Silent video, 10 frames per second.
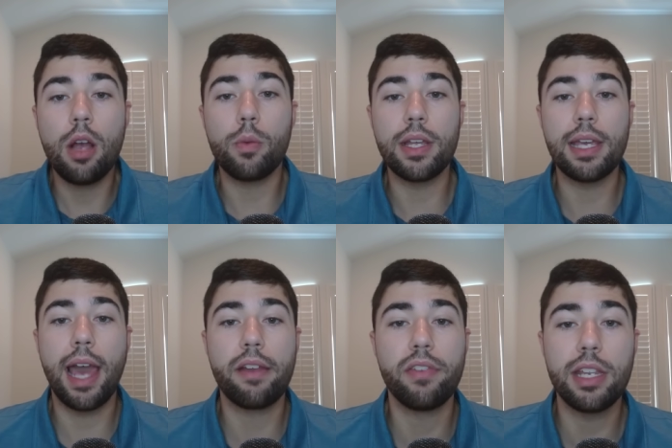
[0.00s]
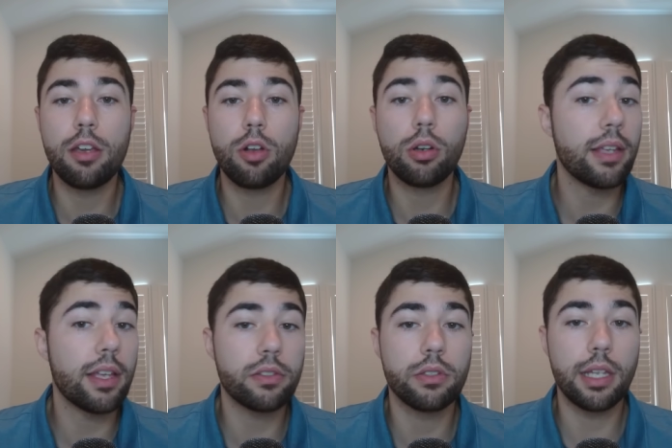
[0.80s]
We had a video go out
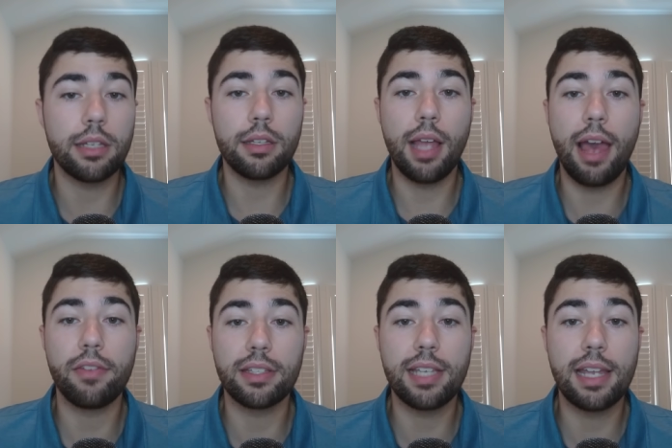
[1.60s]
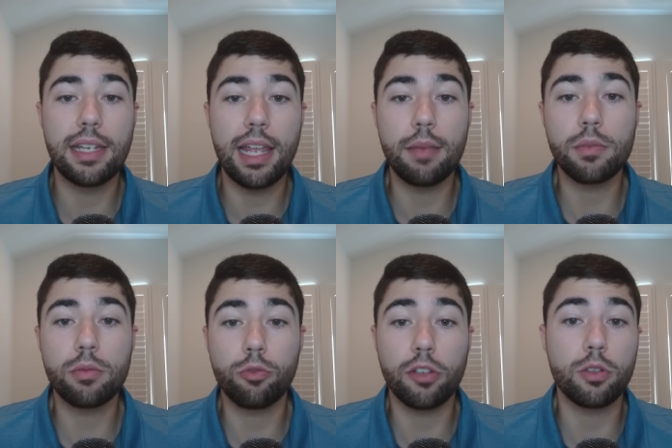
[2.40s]
yesterday having ten names.
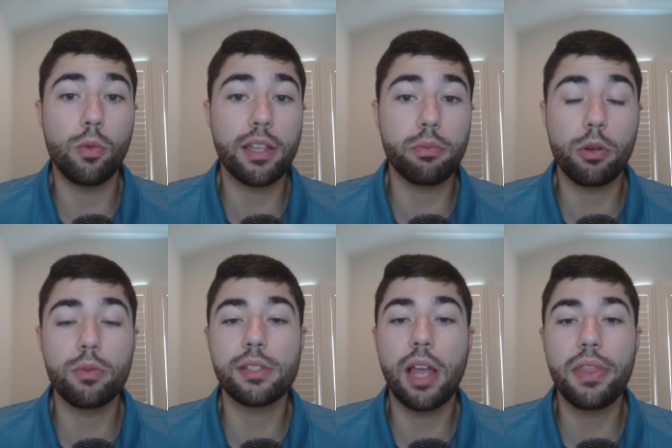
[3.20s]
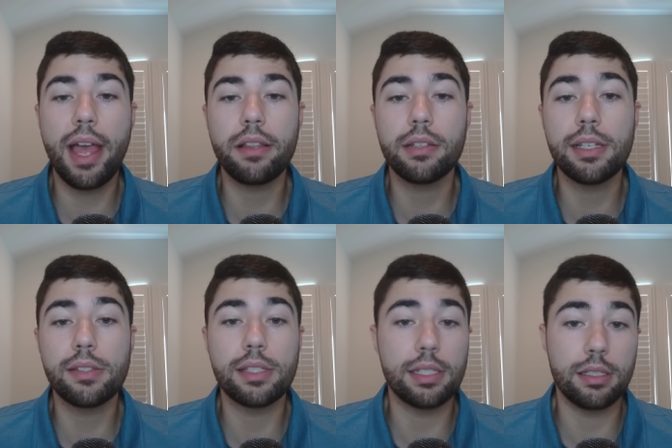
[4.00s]
Russell Westbrook was on that
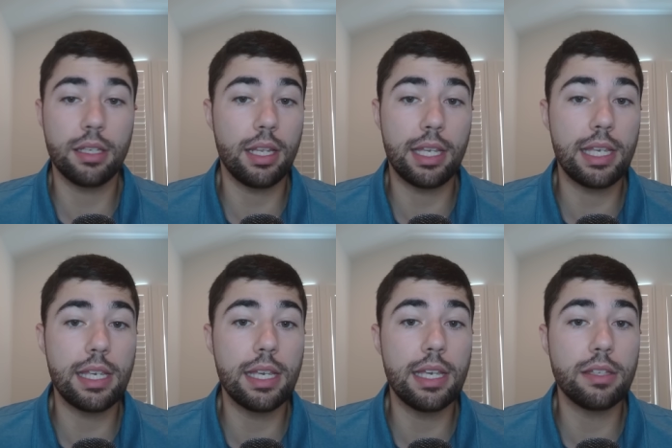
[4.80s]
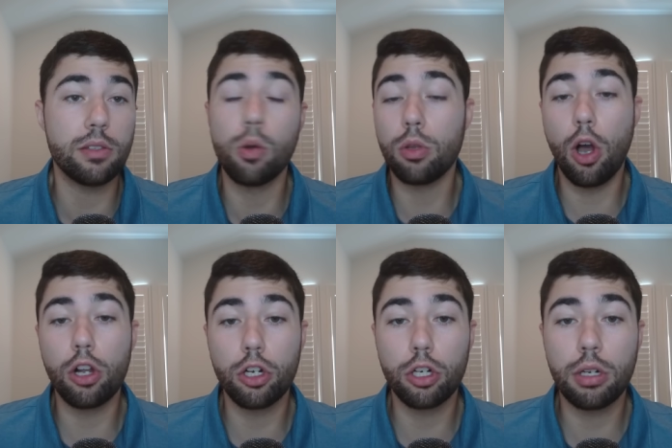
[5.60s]
list, and he is no
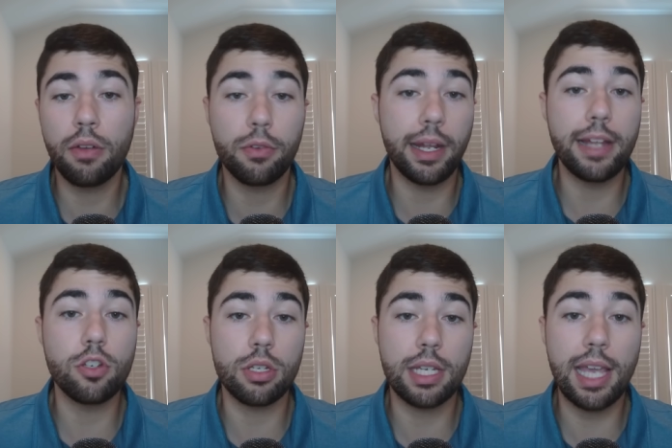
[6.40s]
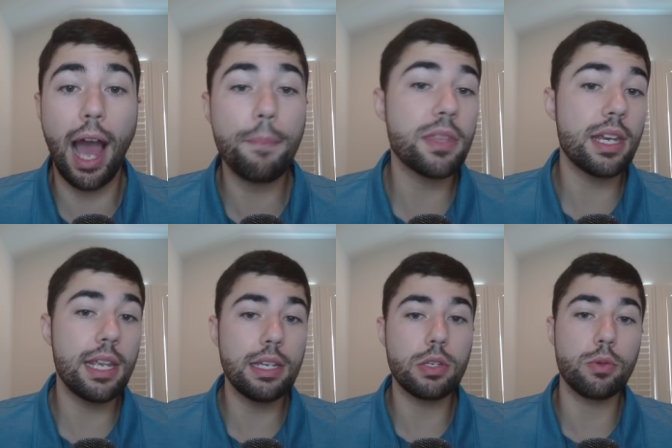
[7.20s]
longer a free agent. He opted
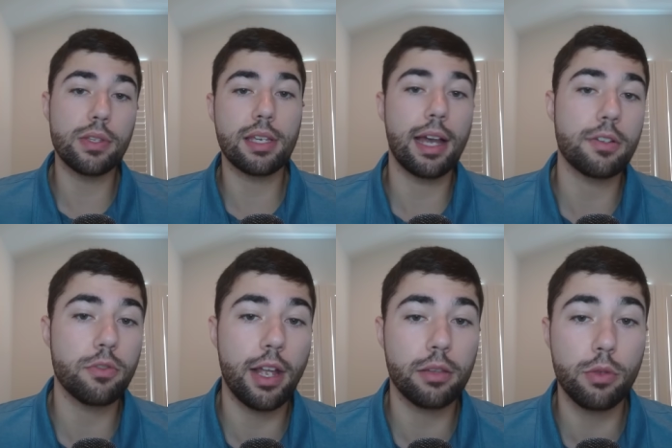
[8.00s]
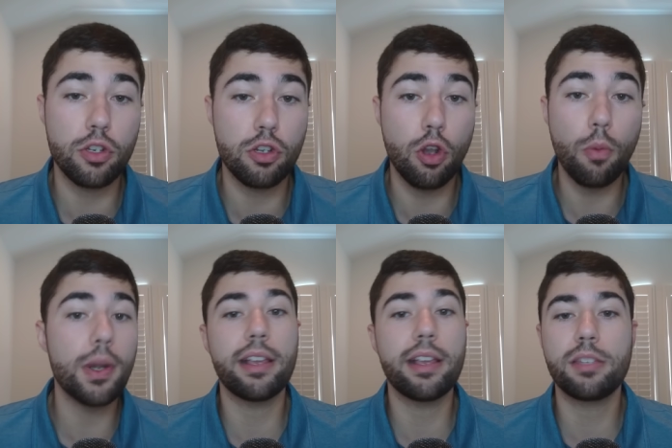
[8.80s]
into his contract, which
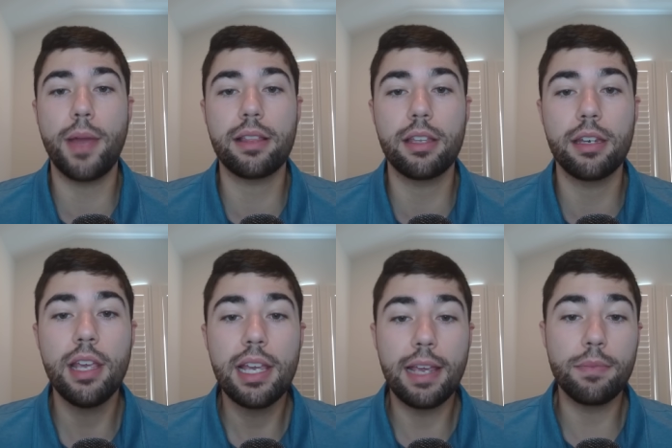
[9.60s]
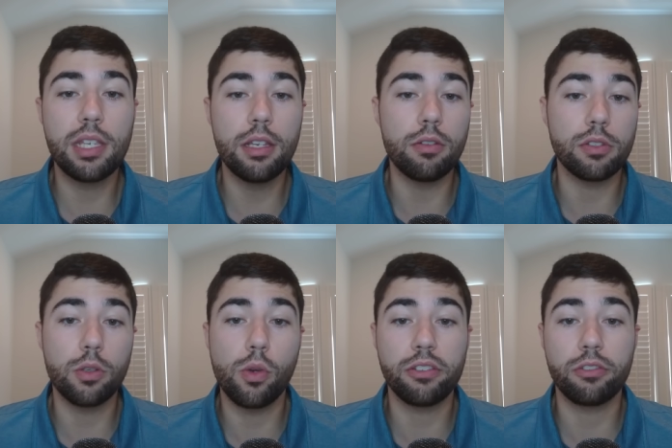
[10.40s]
nobody expected him to do.
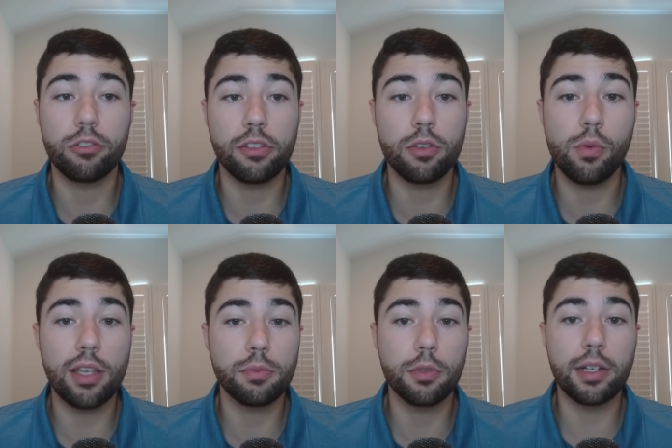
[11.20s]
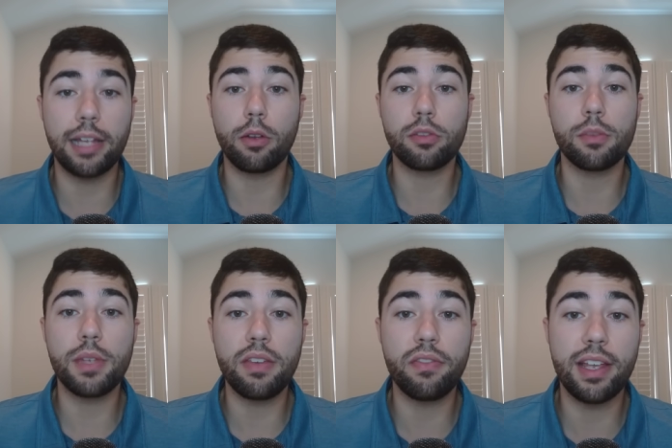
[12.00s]
So Russell Westbrook, I know some
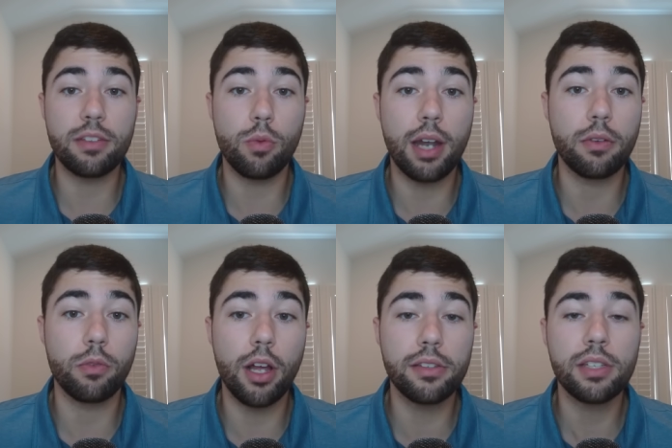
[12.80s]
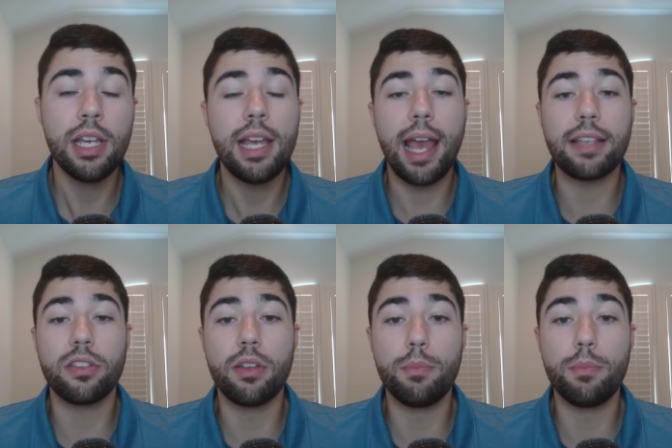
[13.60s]
Heat fans wanted Russ as the